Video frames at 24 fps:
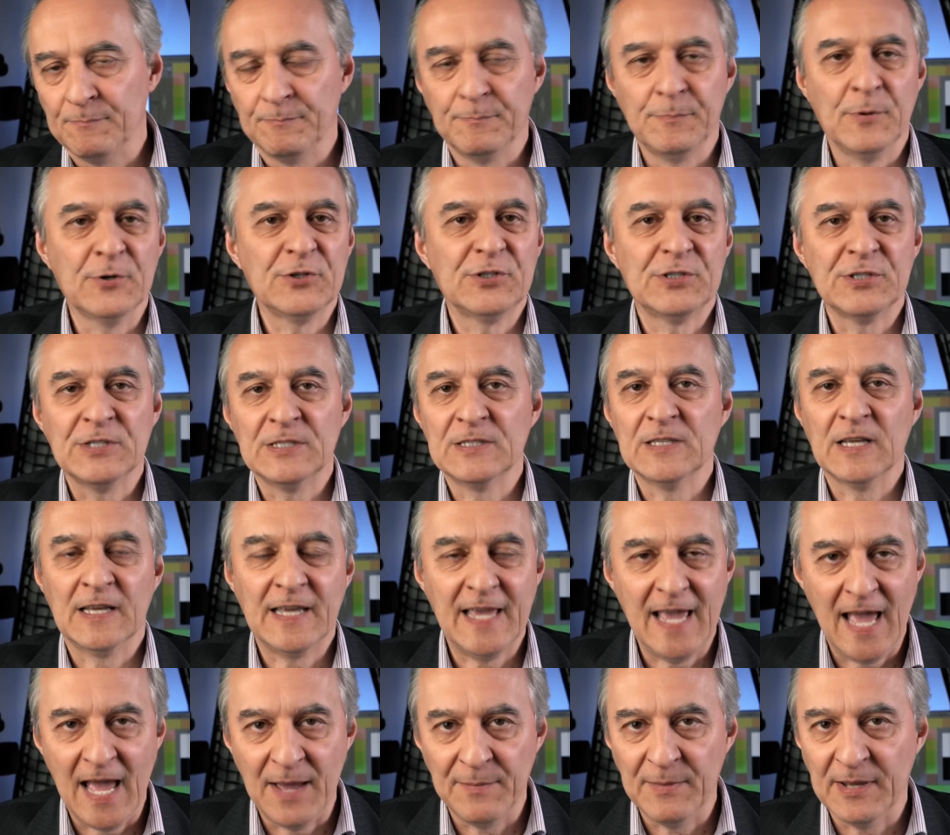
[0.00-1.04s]
pushing the
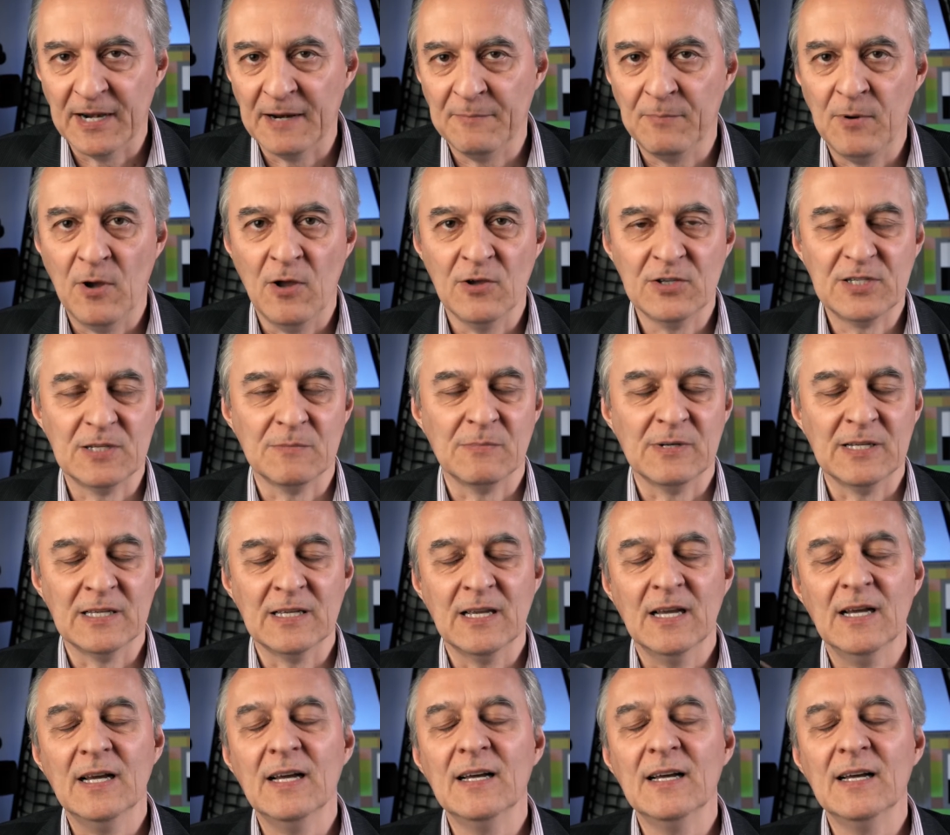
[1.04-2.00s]
camera possibly.